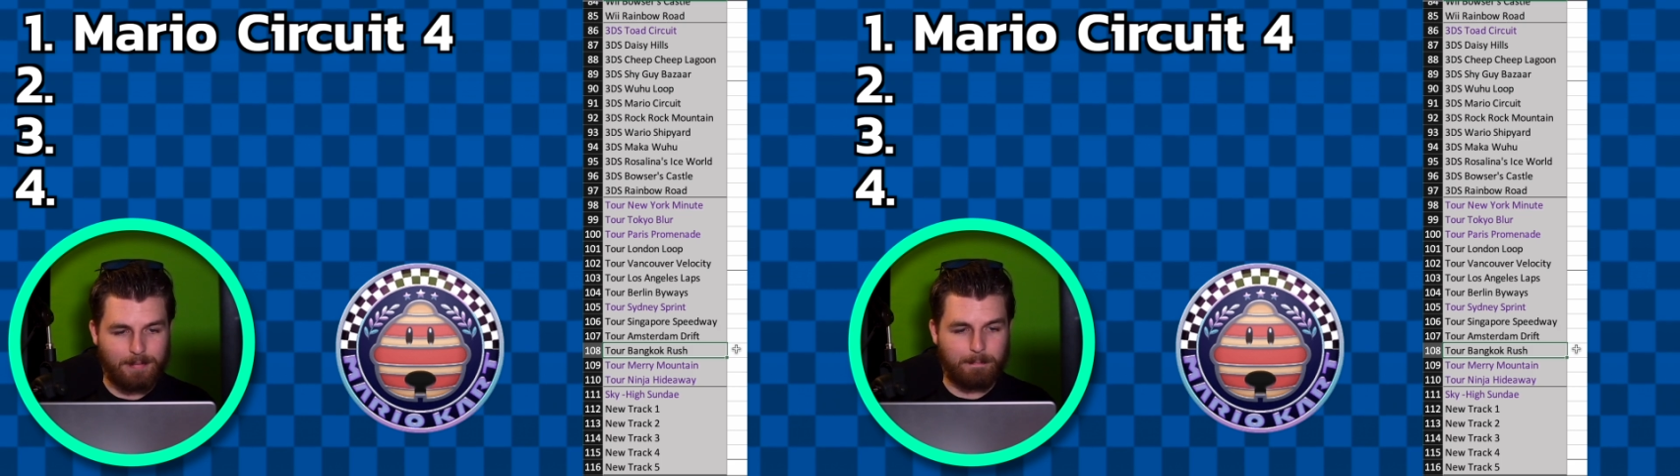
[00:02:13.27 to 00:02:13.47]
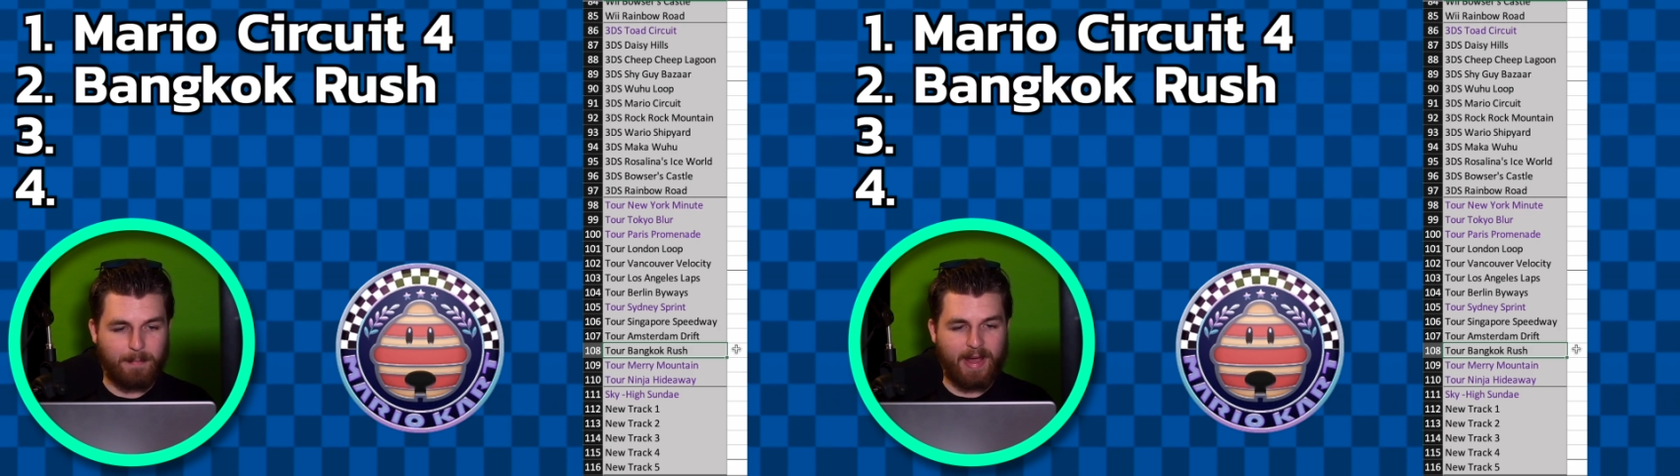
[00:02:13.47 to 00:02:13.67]

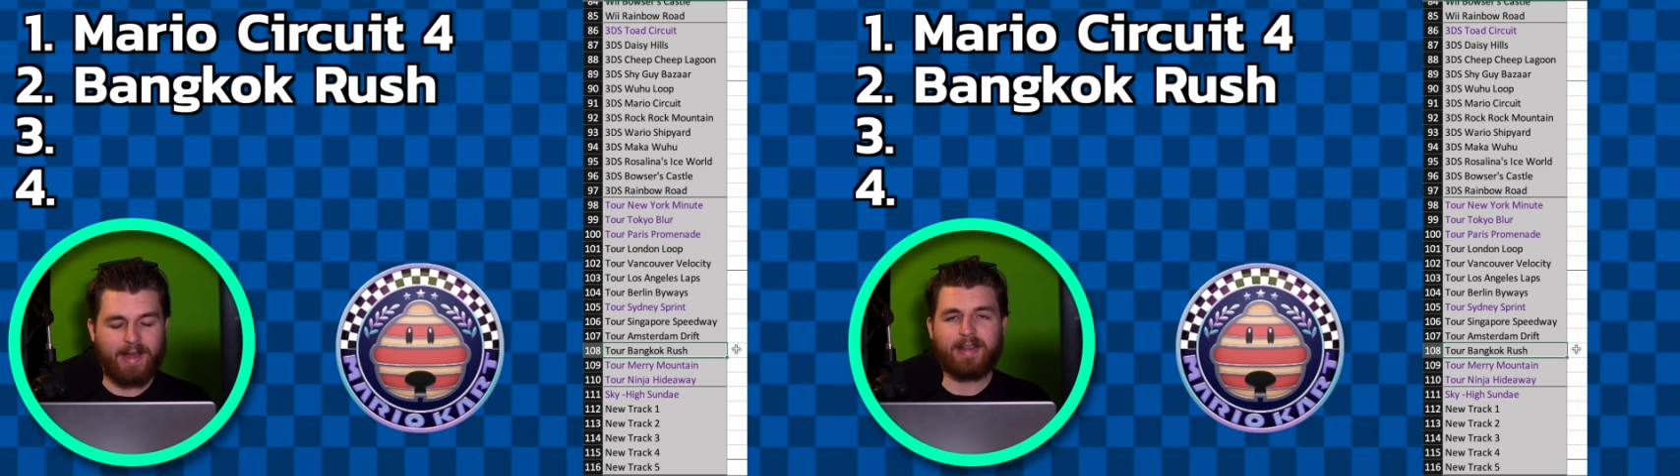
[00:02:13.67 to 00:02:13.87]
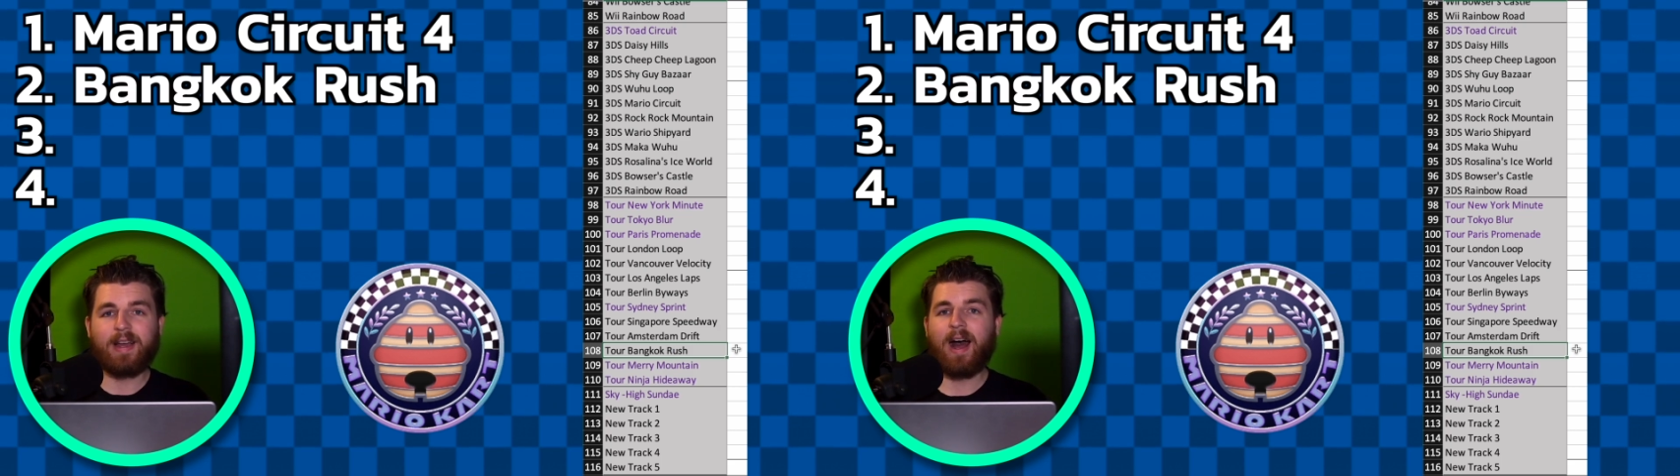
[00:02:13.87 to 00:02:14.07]

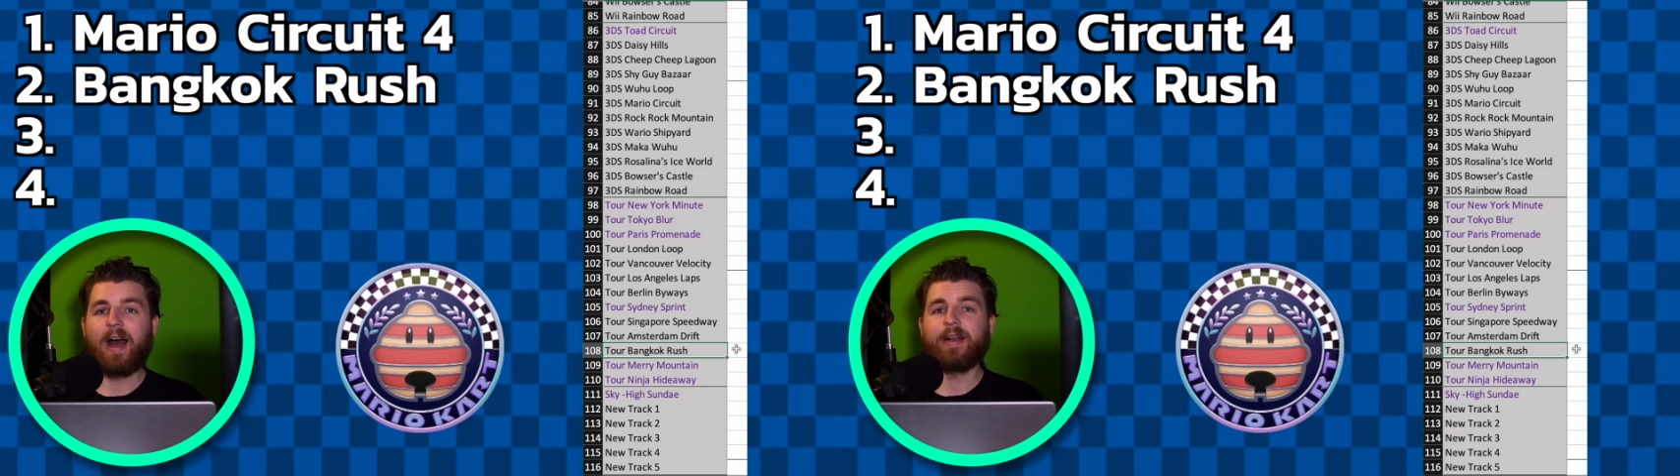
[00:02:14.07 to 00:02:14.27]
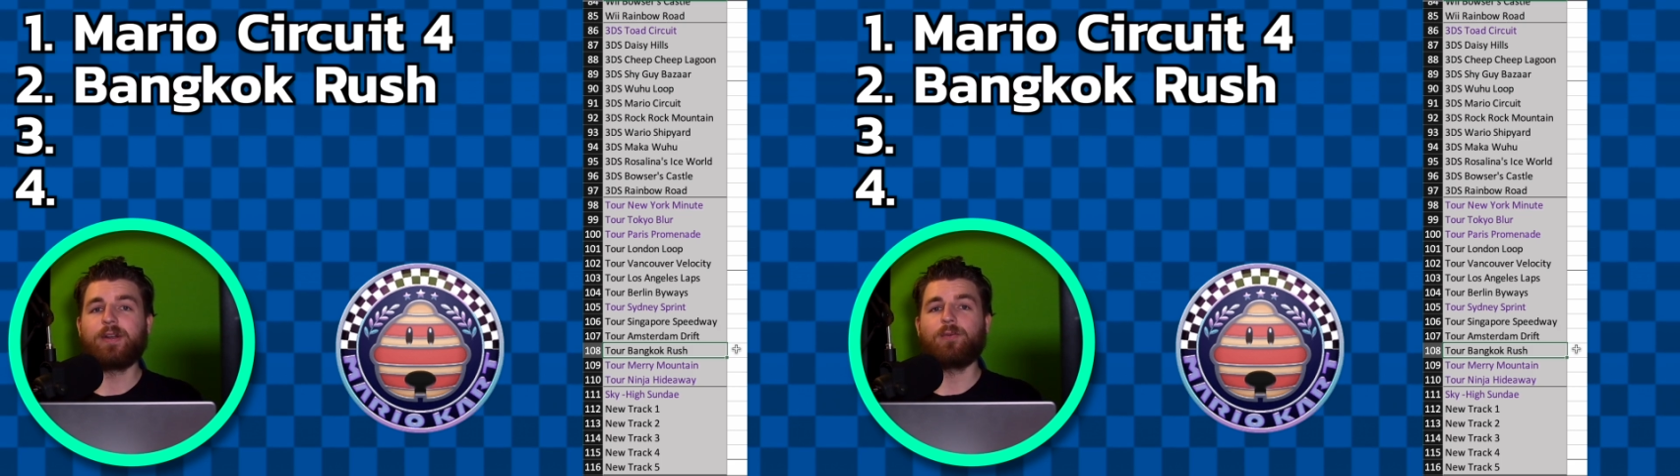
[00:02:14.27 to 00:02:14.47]

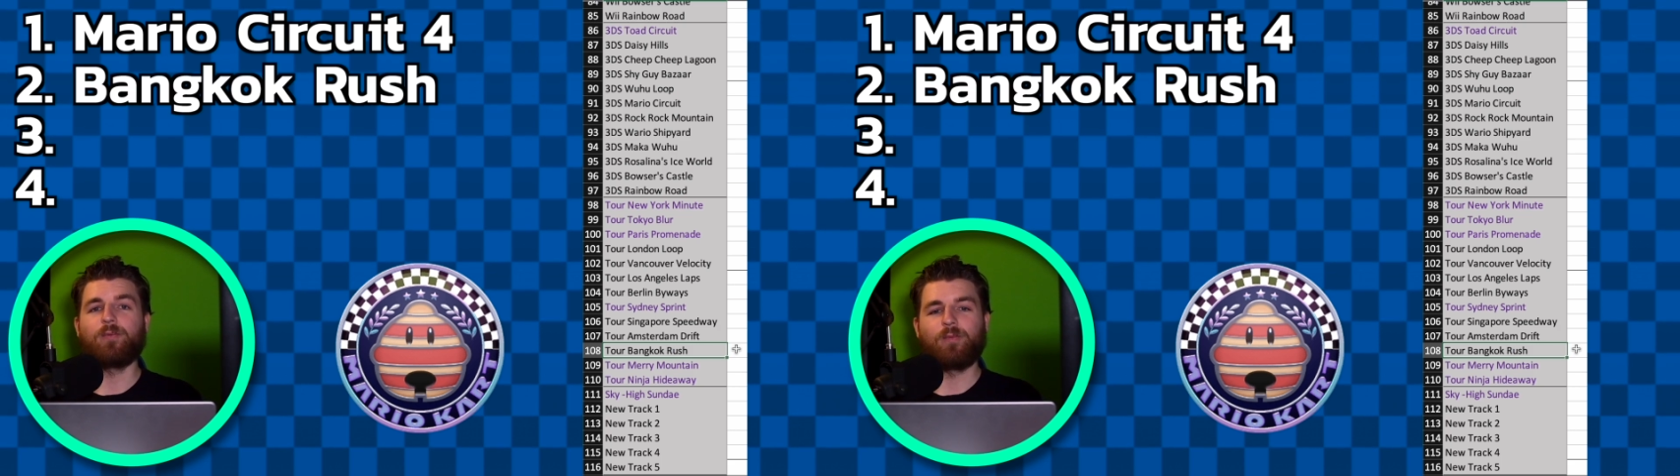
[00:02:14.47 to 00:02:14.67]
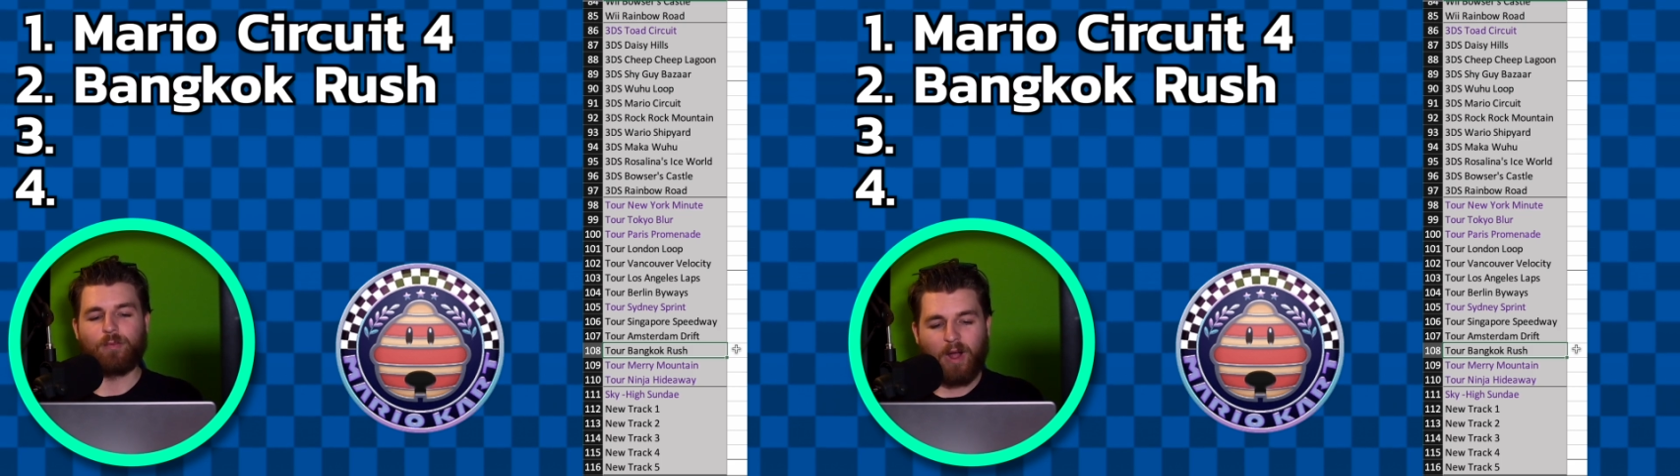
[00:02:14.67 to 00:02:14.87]
Bangkok
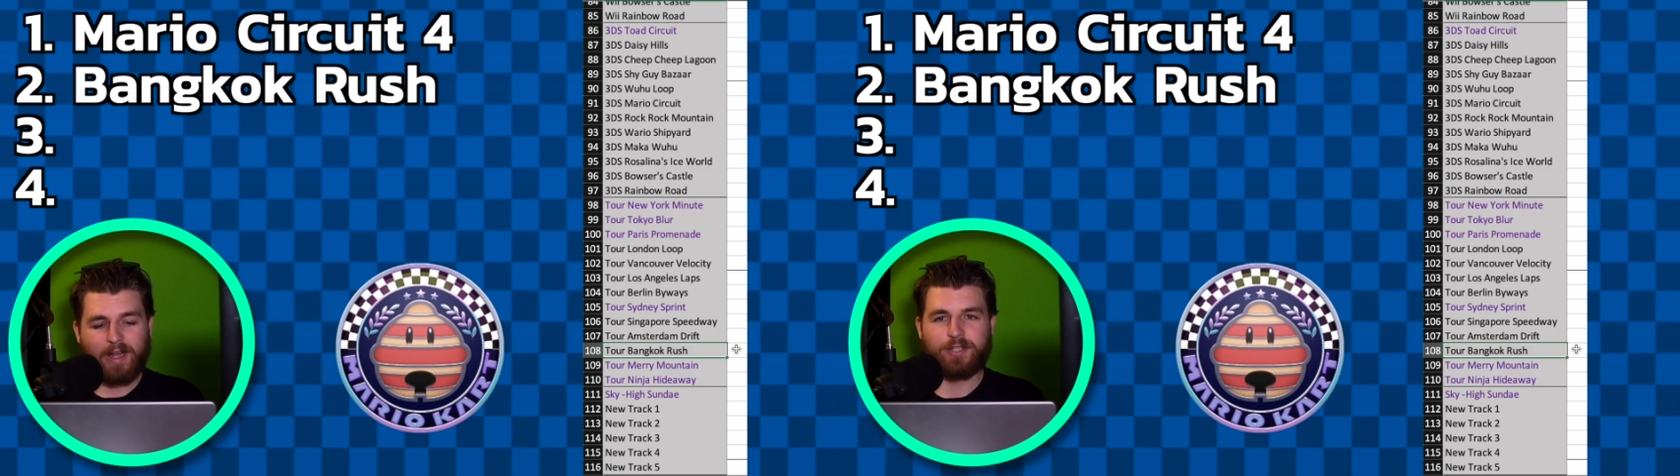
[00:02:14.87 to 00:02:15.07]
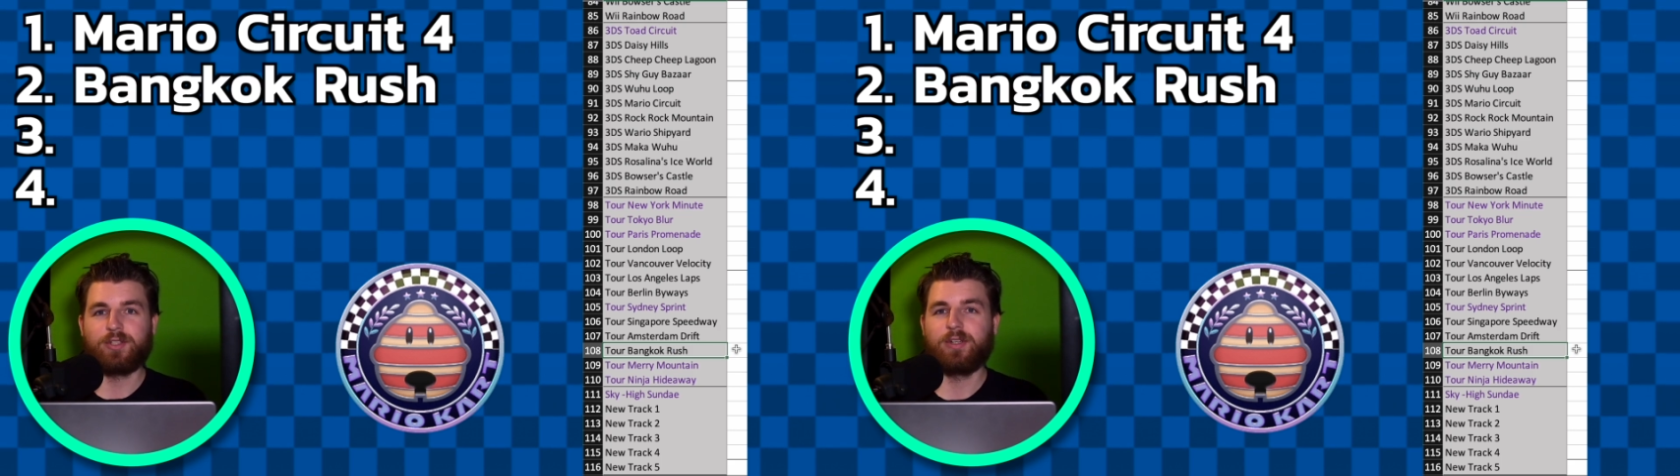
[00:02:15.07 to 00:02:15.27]

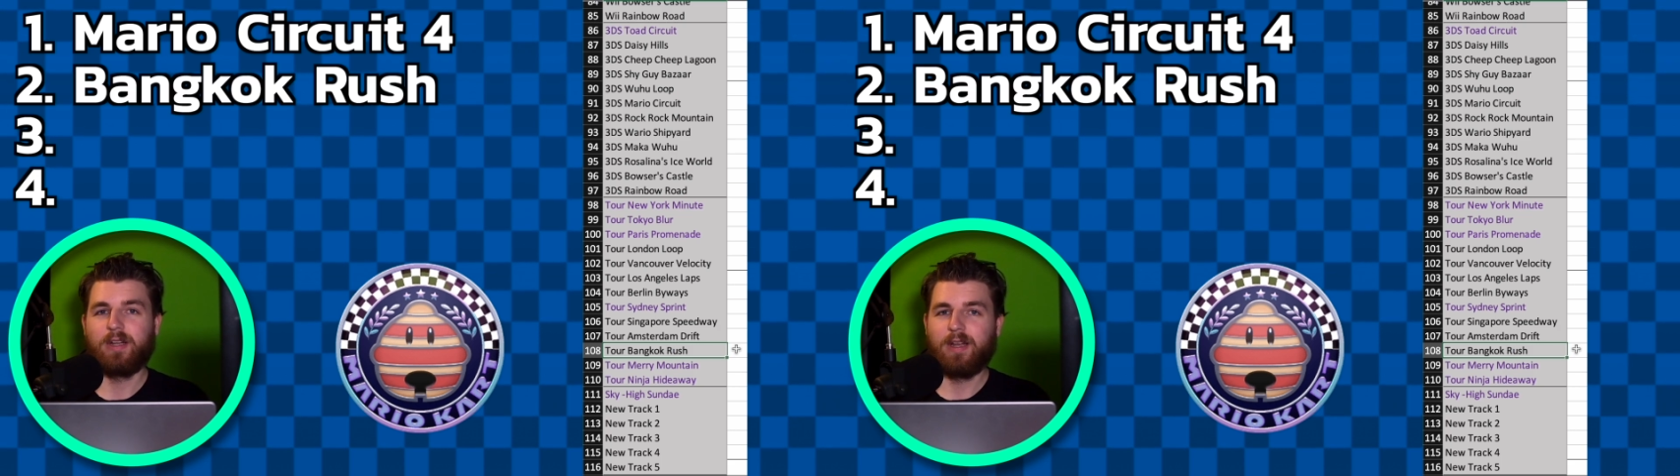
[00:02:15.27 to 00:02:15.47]
Rush.